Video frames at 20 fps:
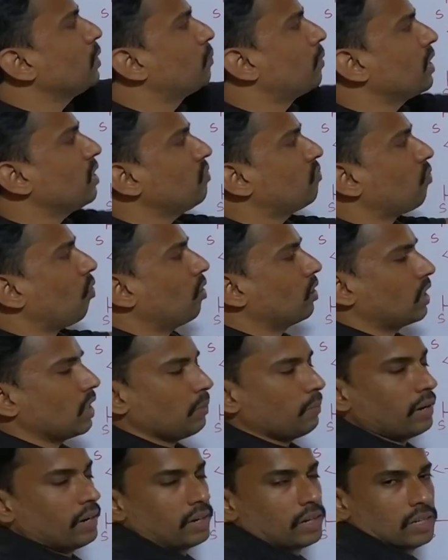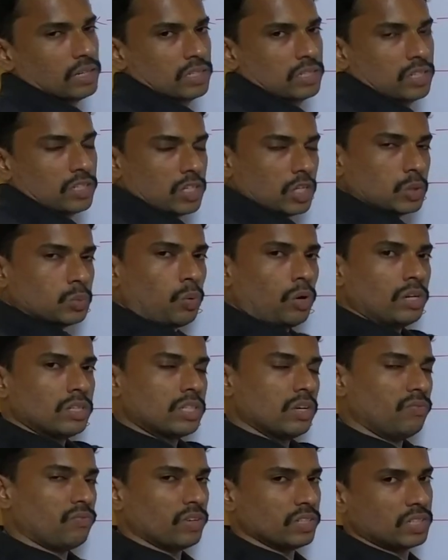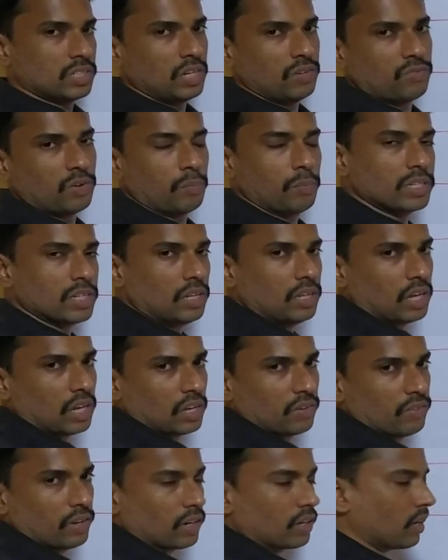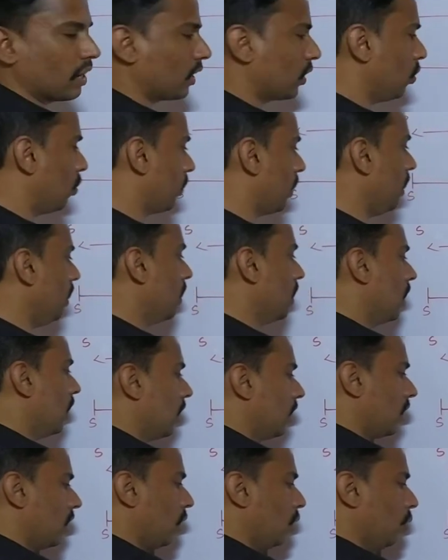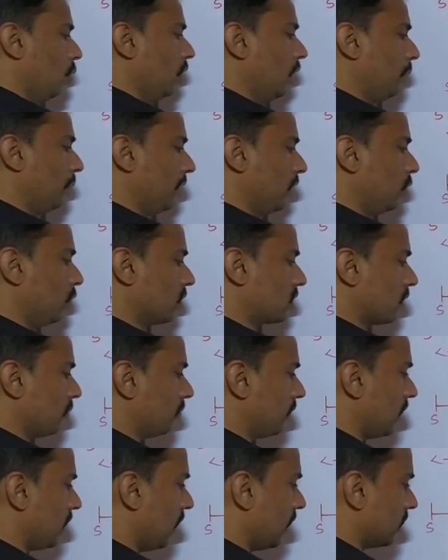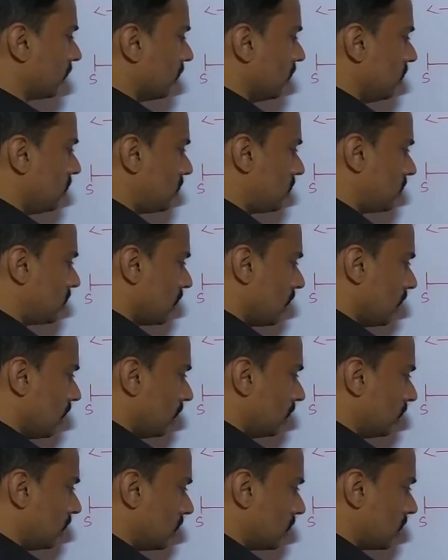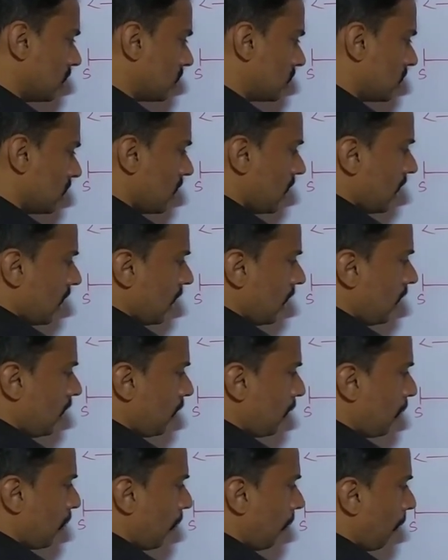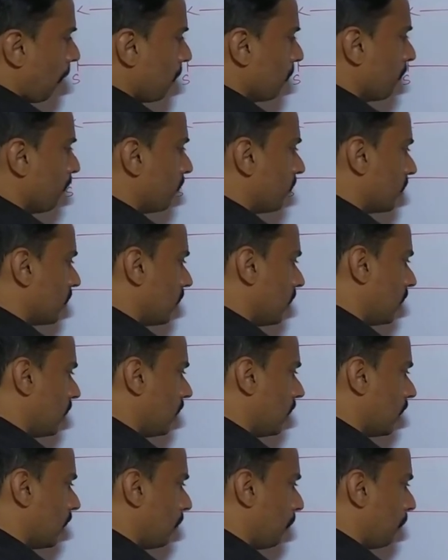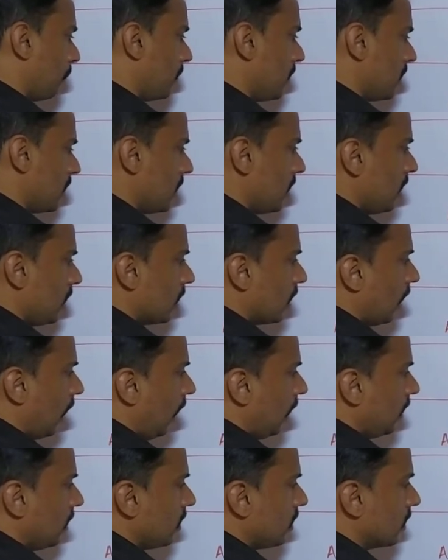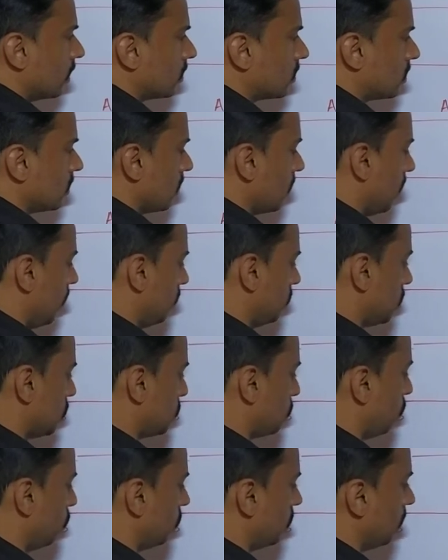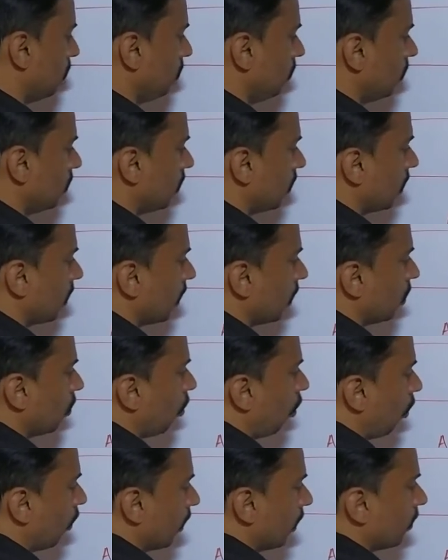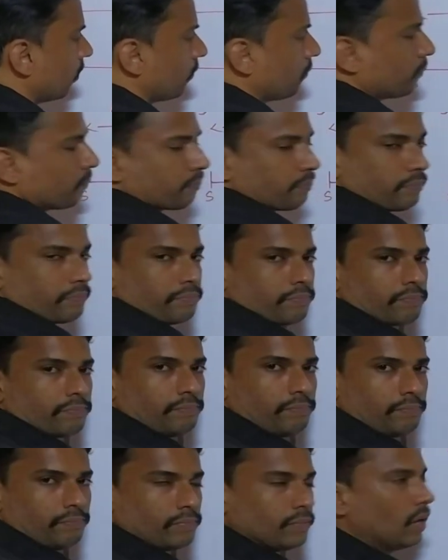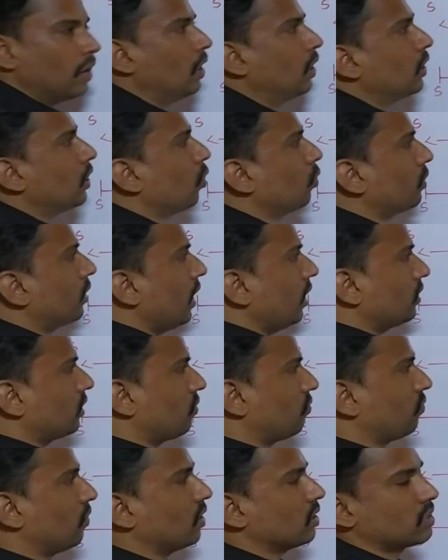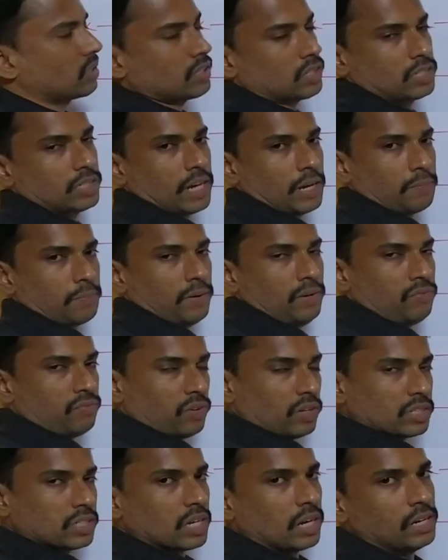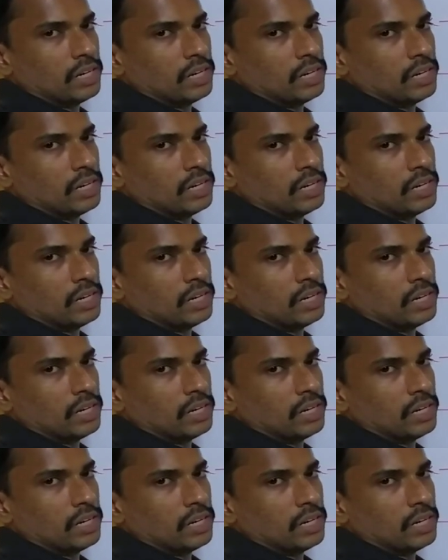B by 40 meters. This is what is the first information they are given. Correct? Okay. Now let me do something like this. This is A, here B and here C. I'll just put them in order. Now take the first statement, first